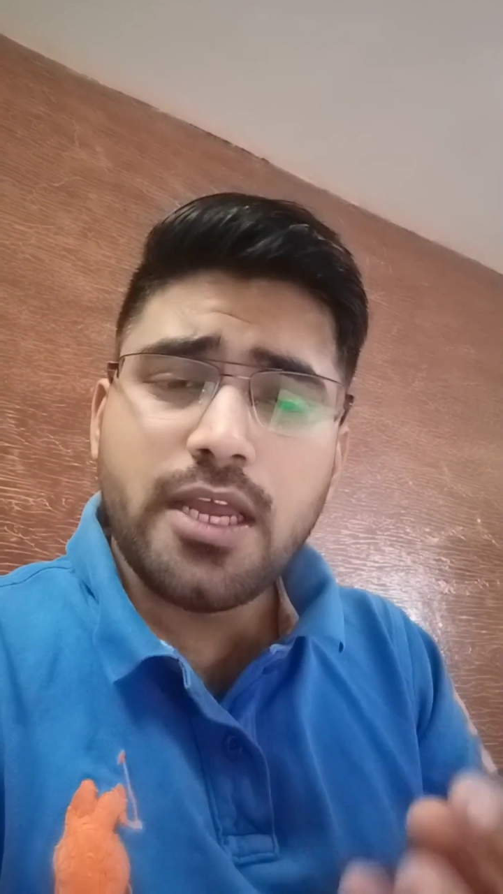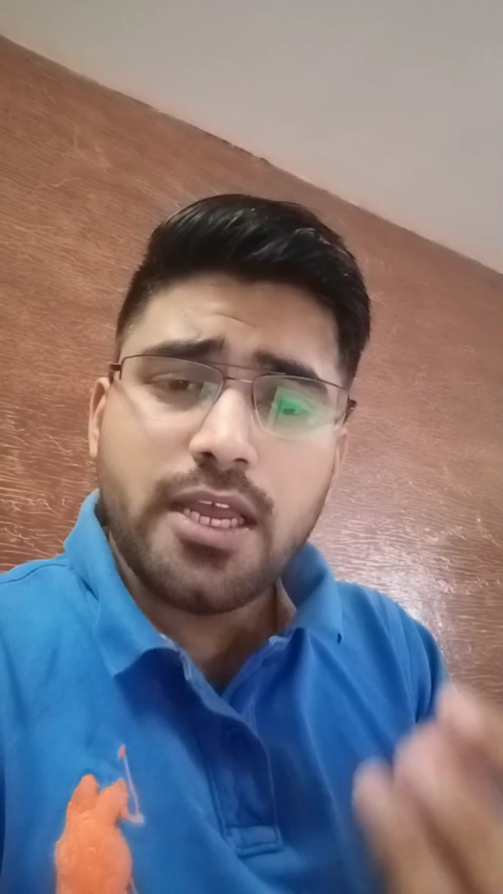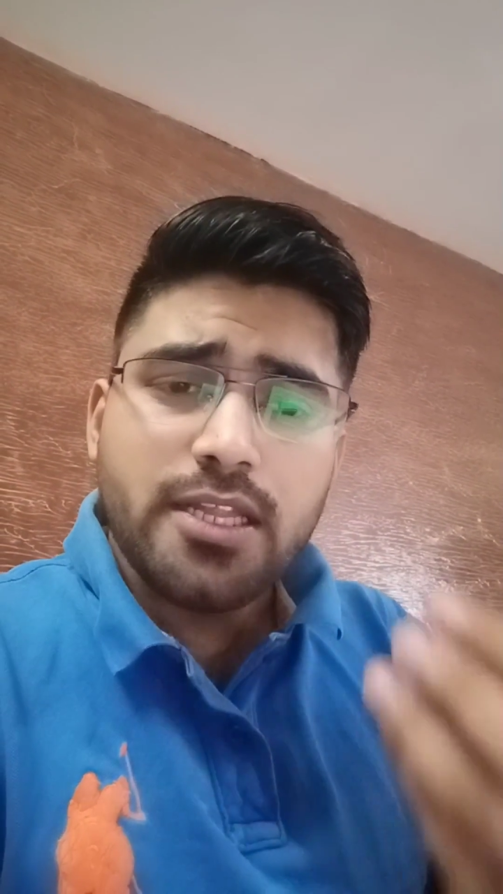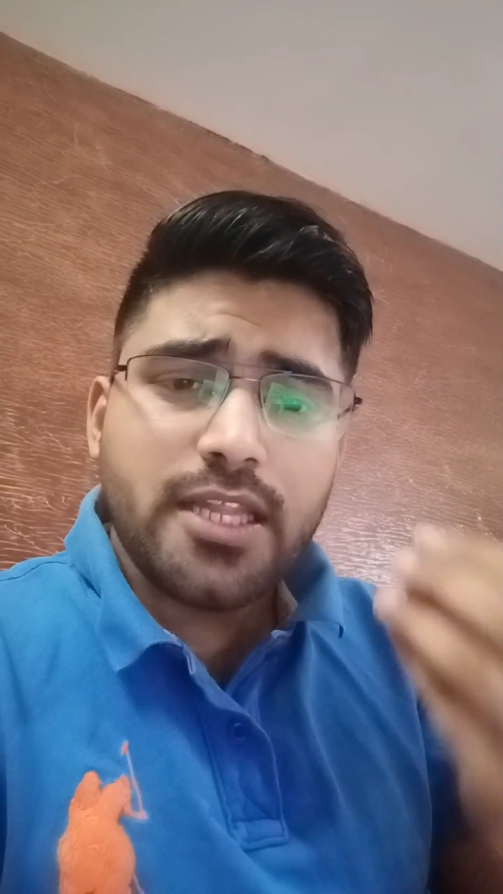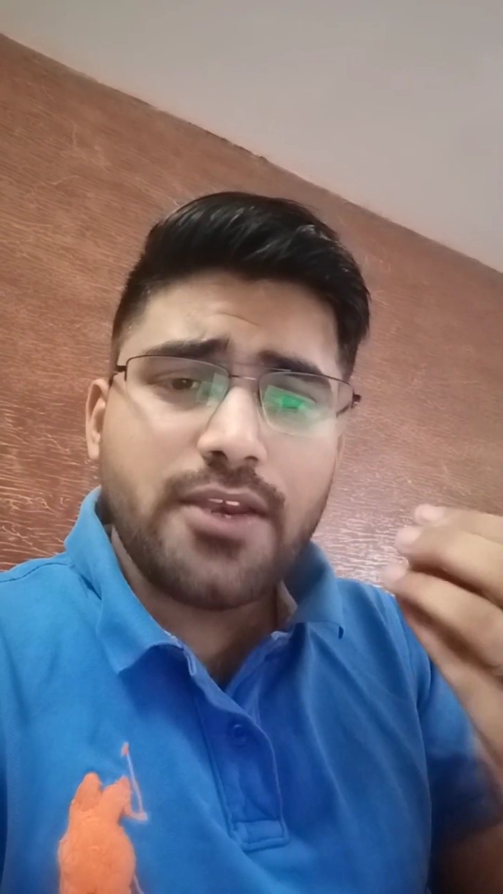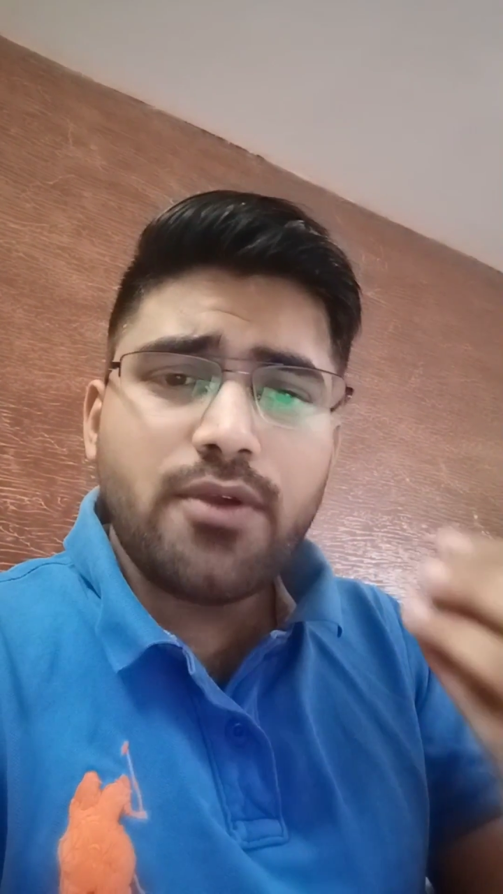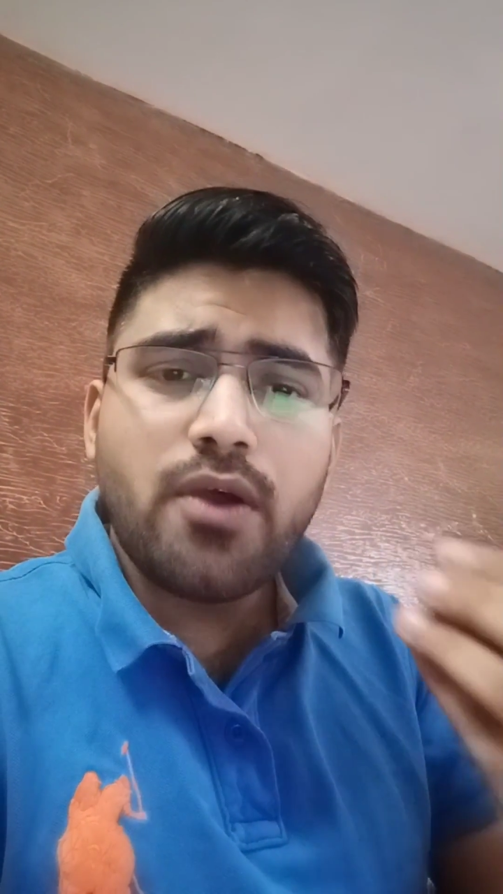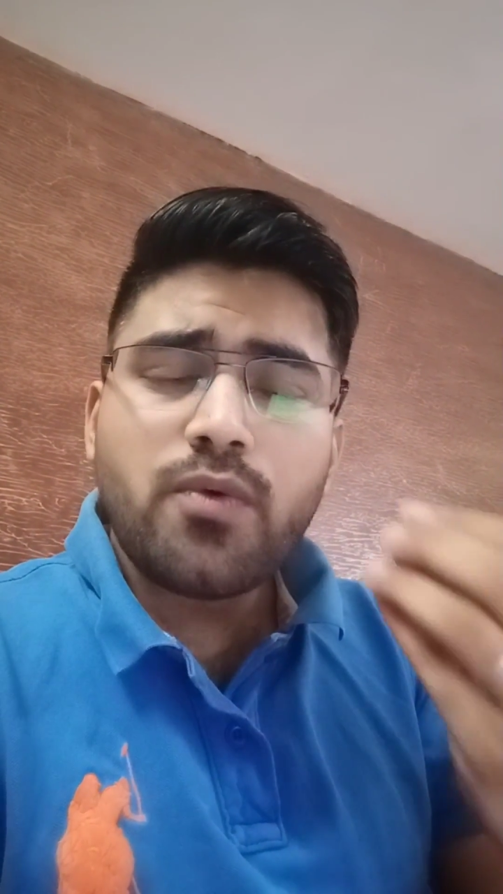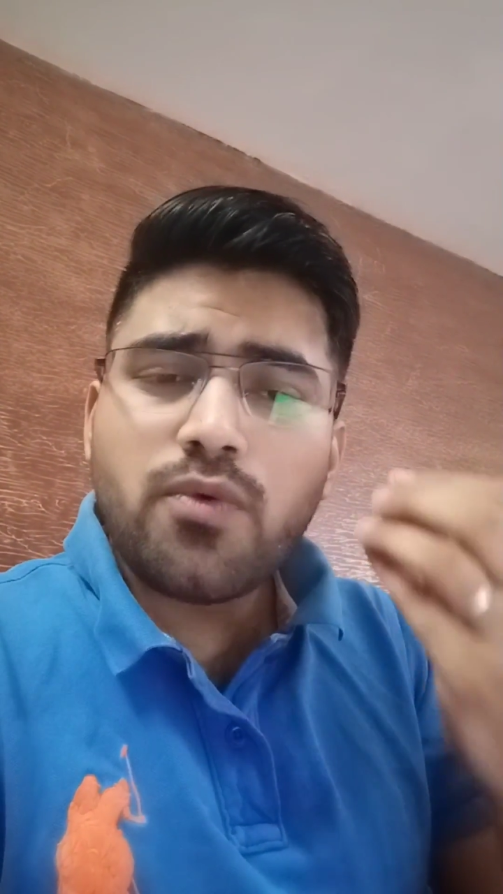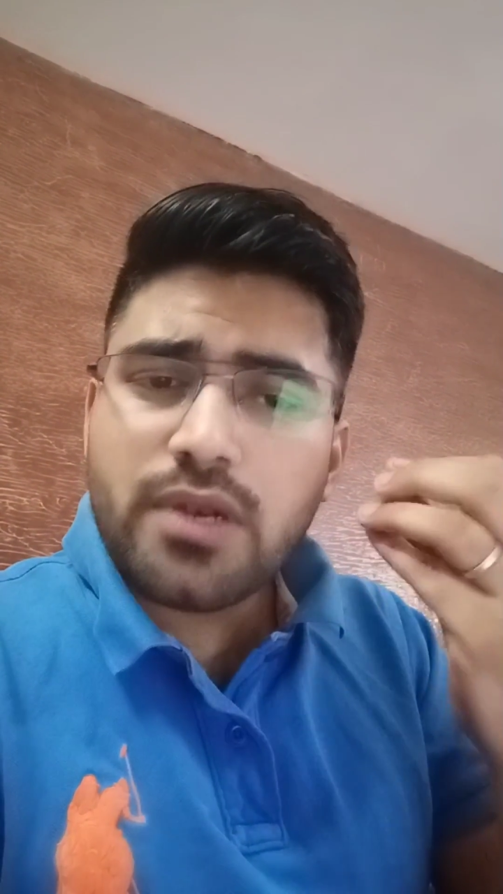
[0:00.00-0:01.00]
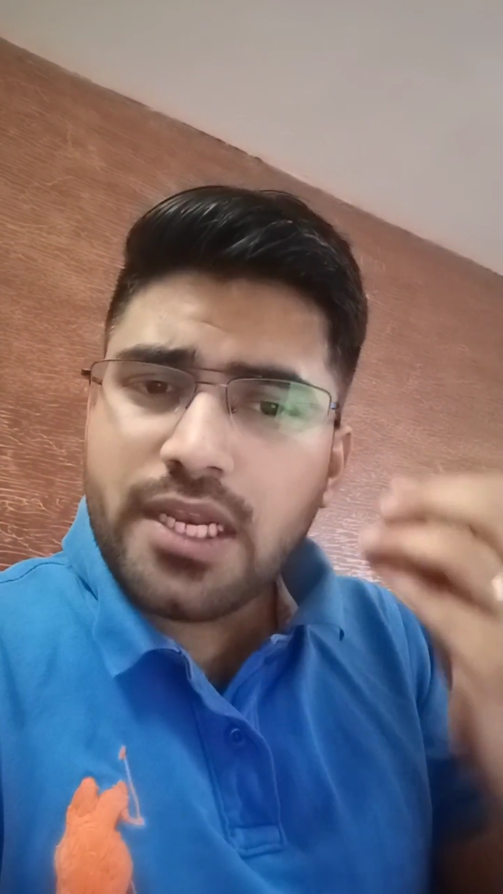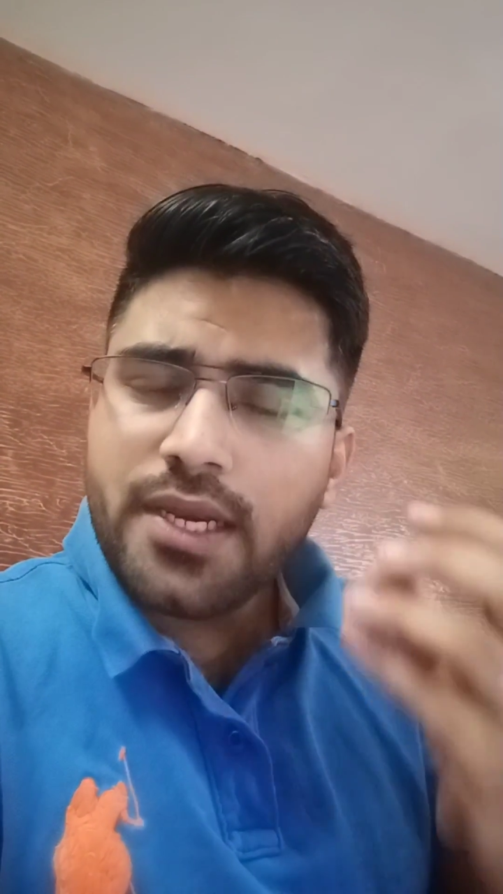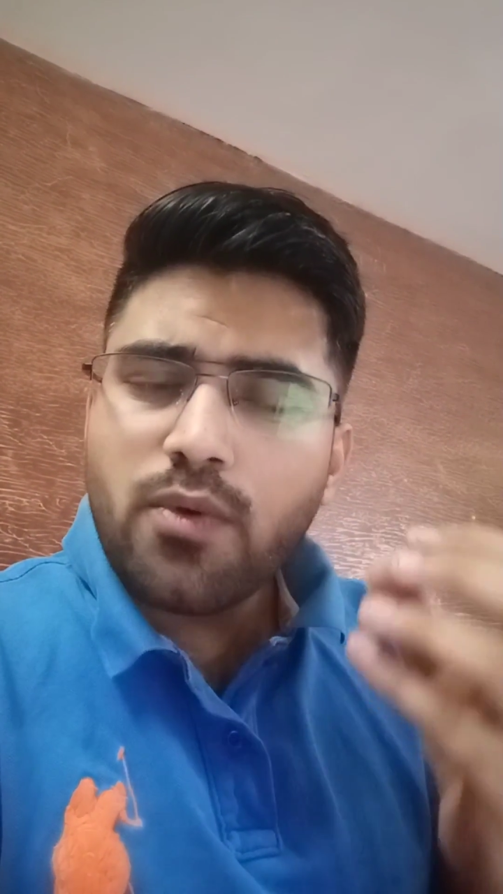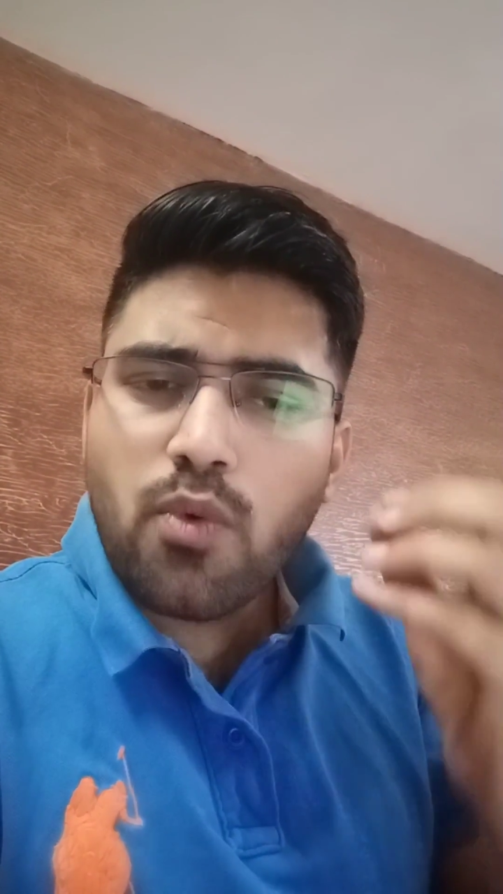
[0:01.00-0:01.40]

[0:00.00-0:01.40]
then you have to clear